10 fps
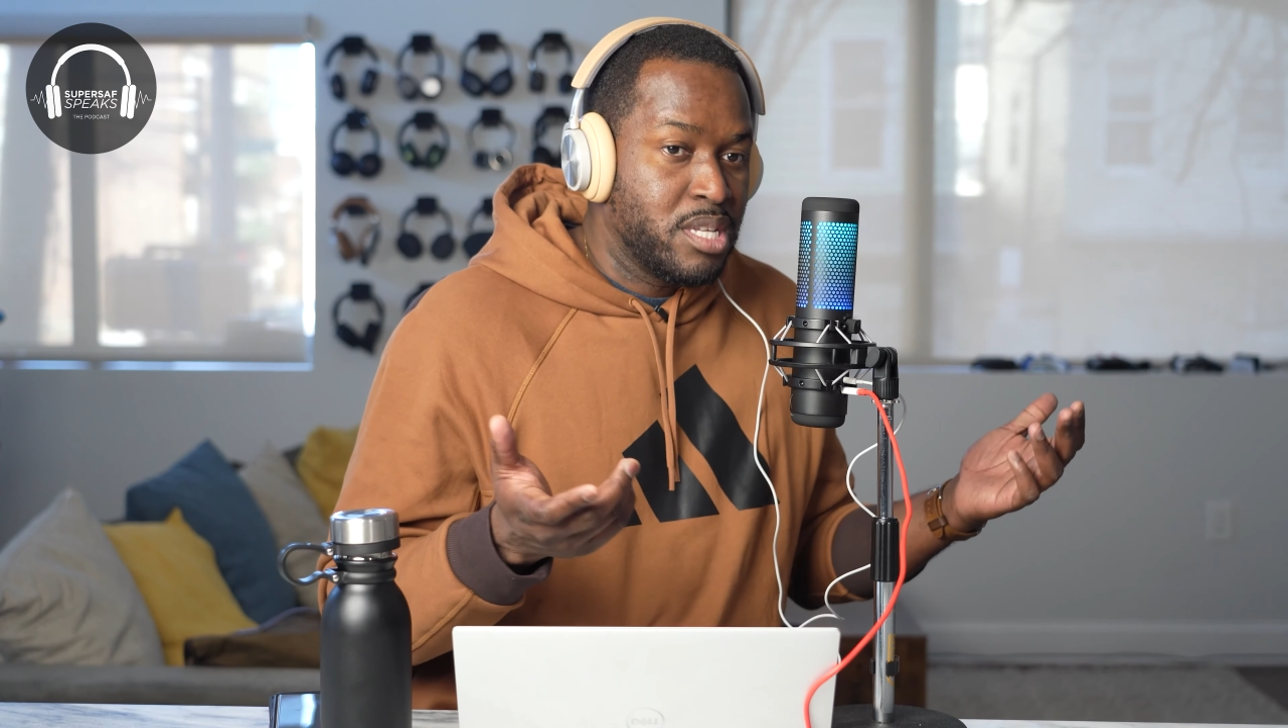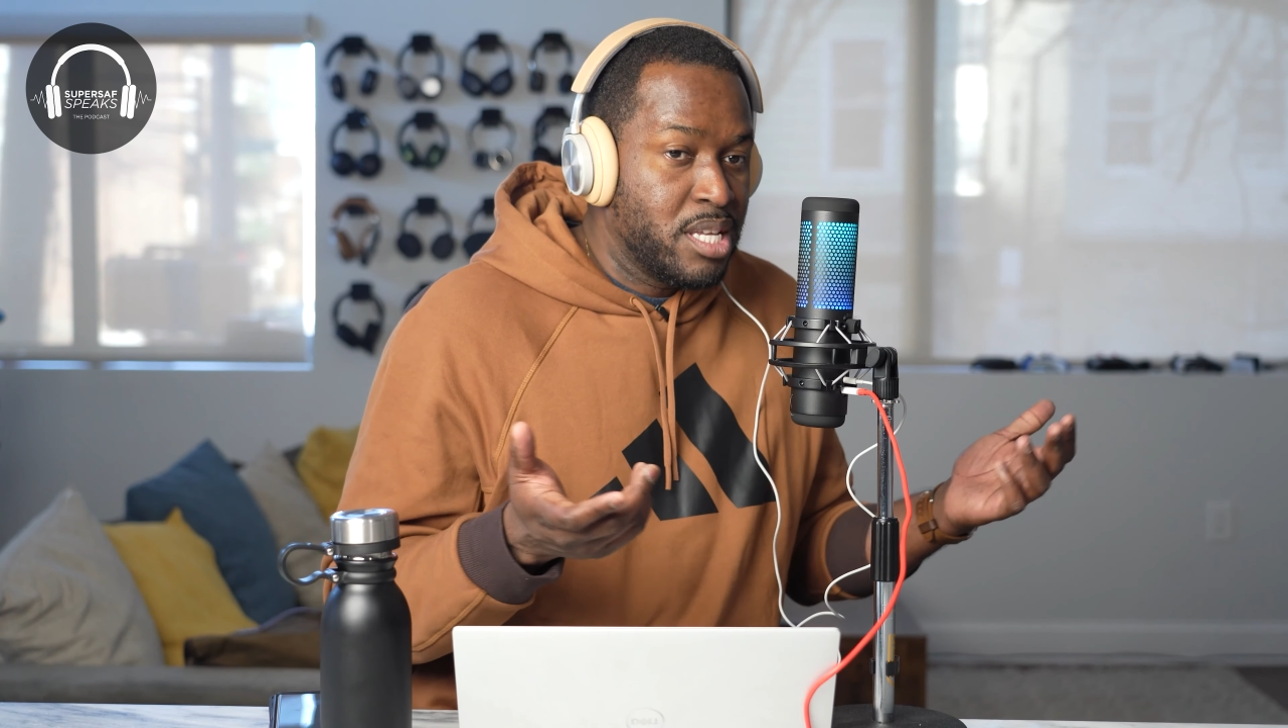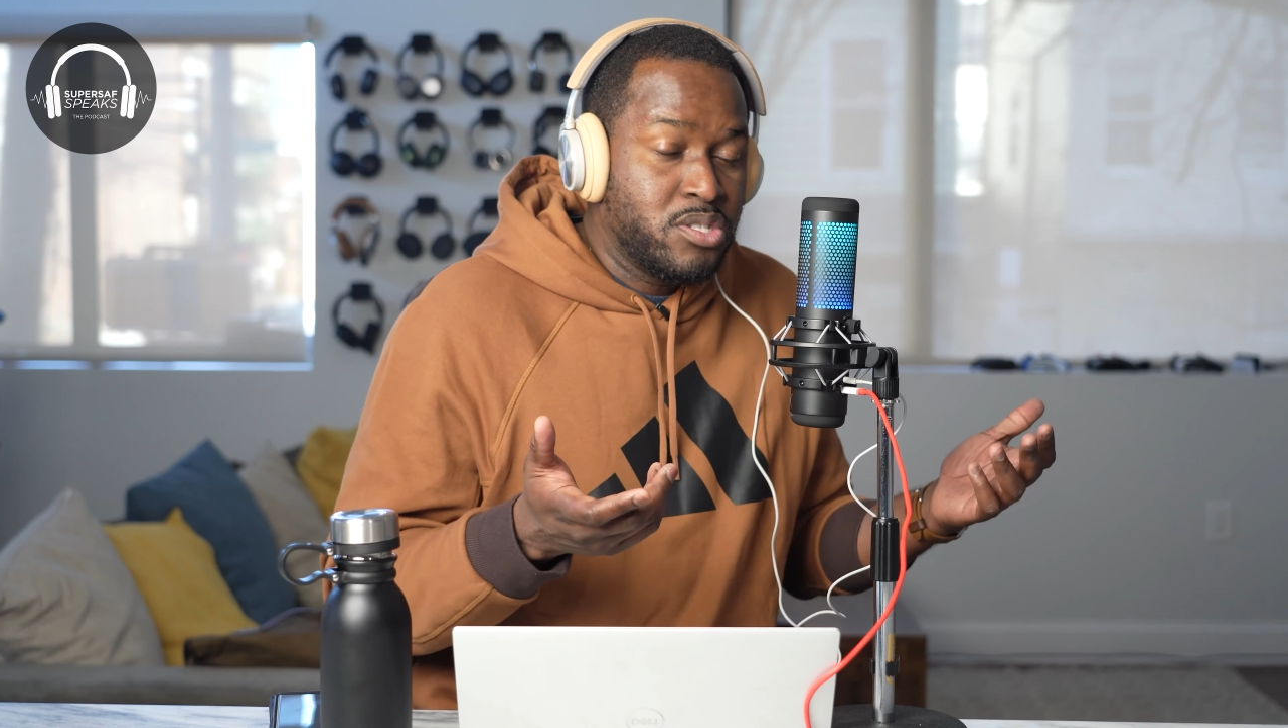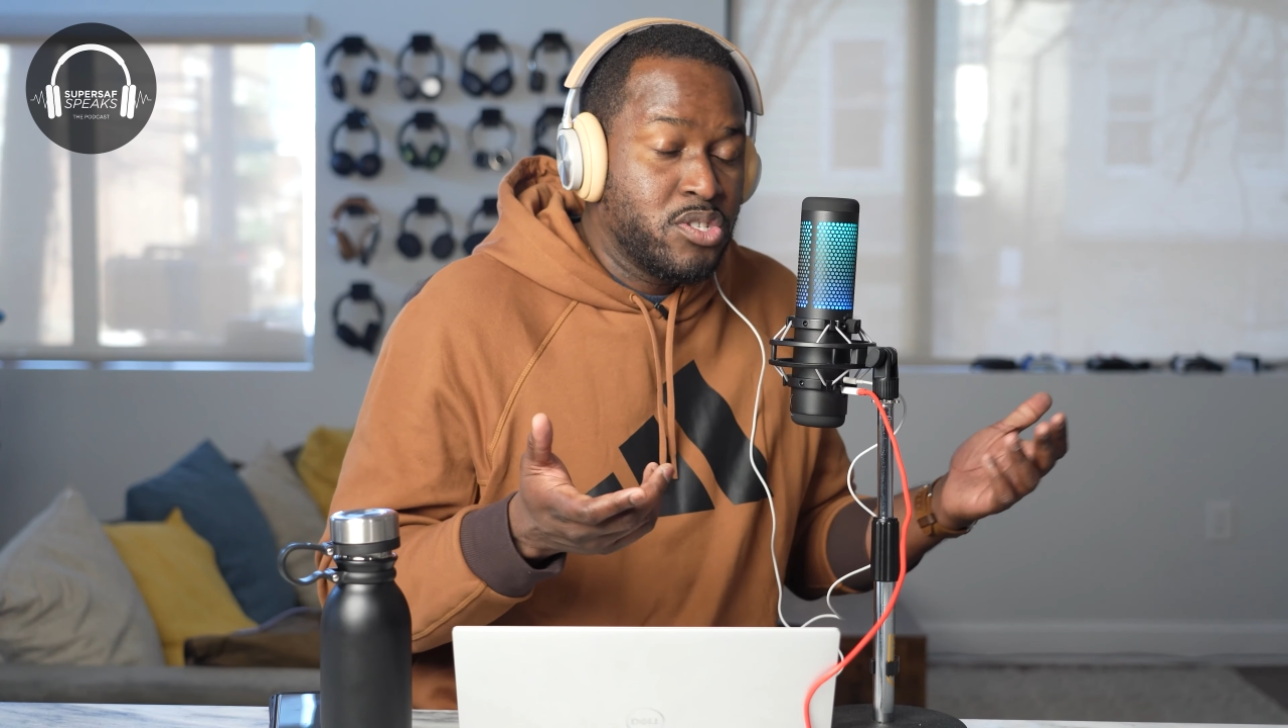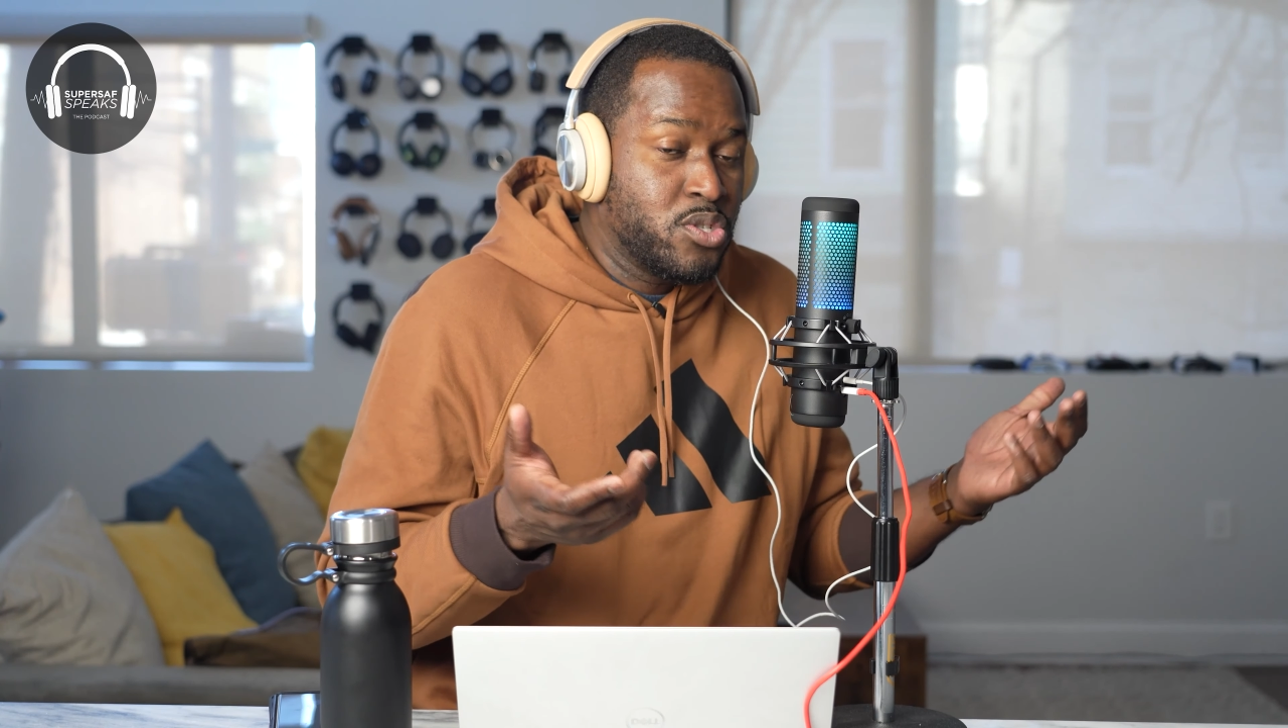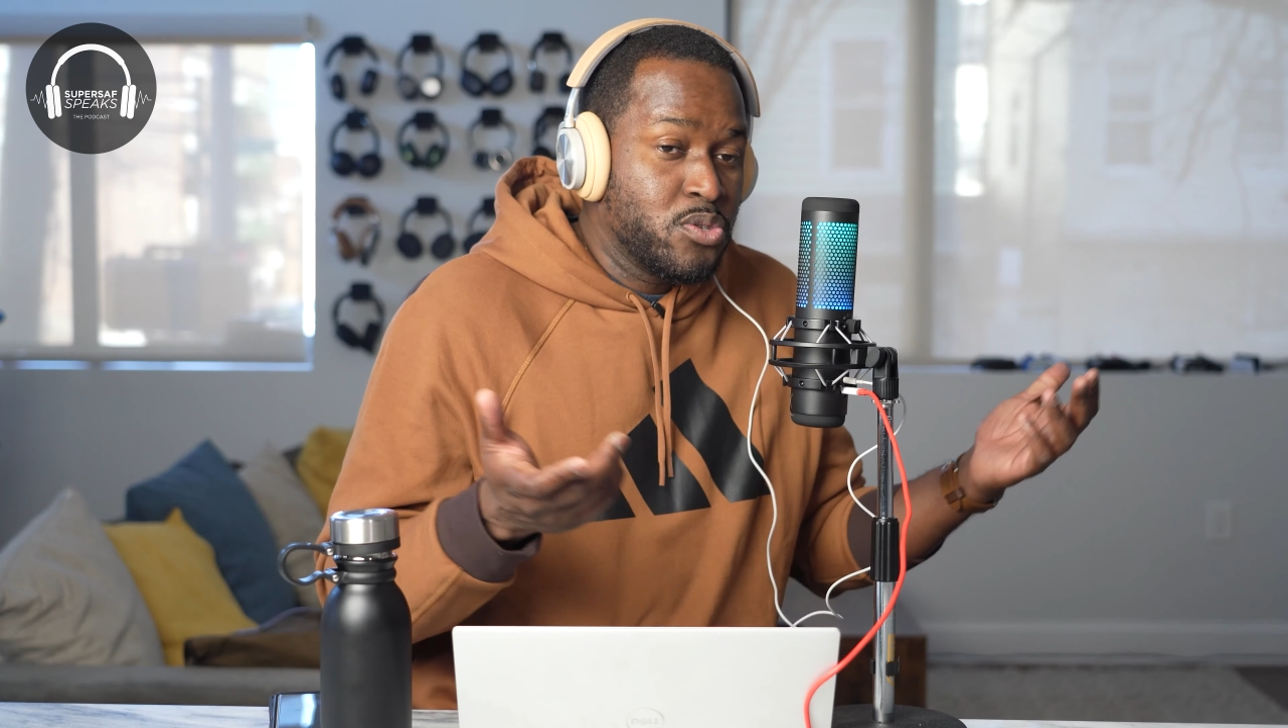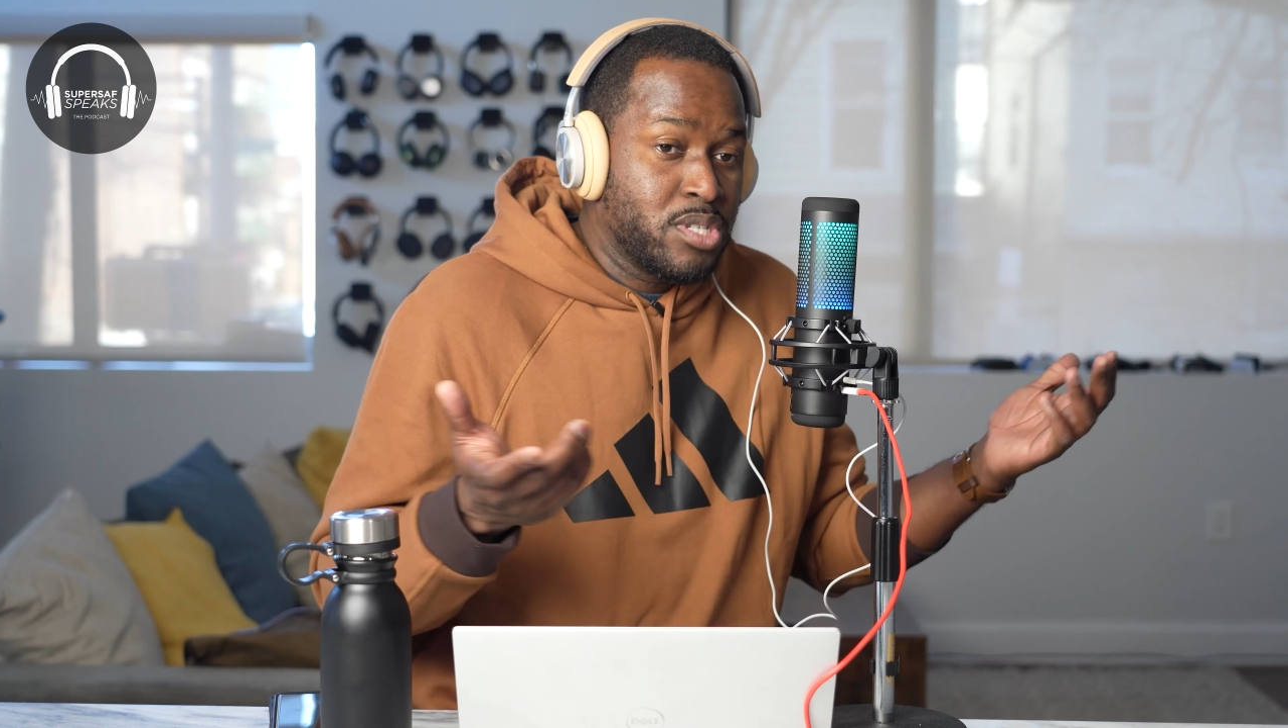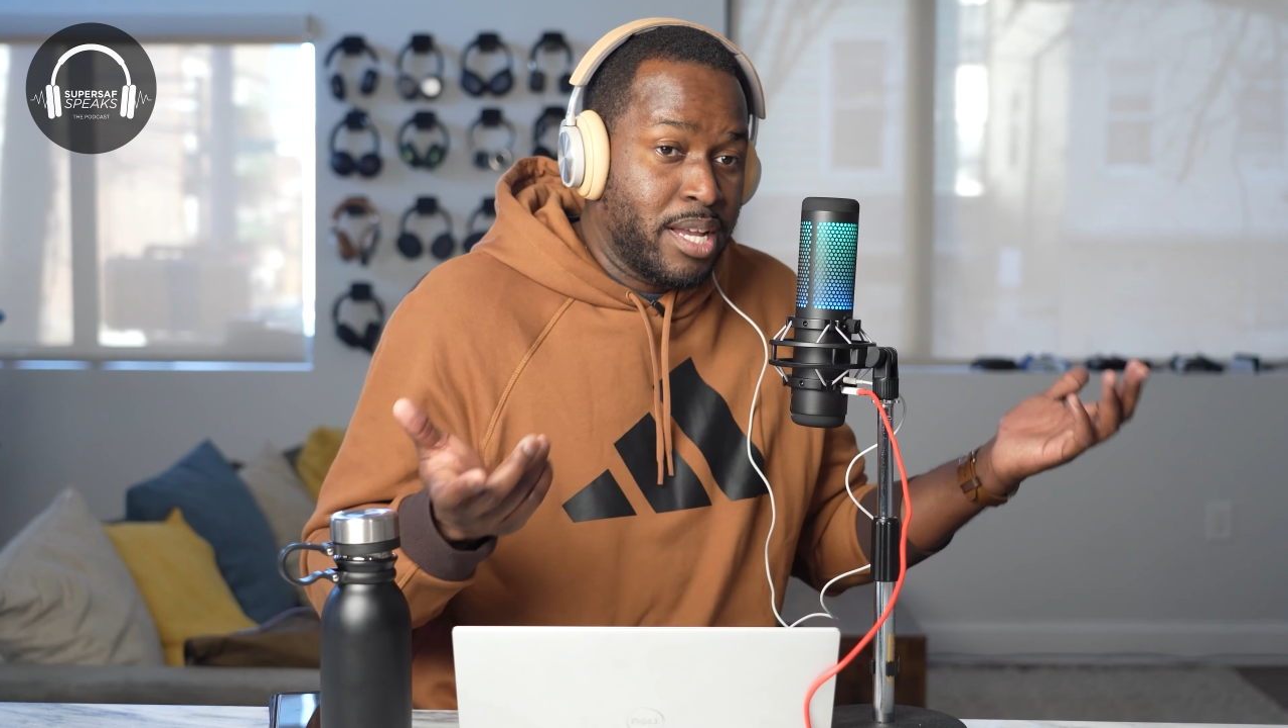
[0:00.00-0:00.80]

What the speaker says: it just looks